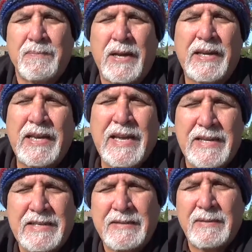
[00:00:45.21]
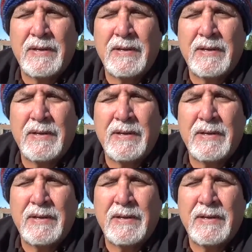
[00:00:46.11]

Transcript: Again,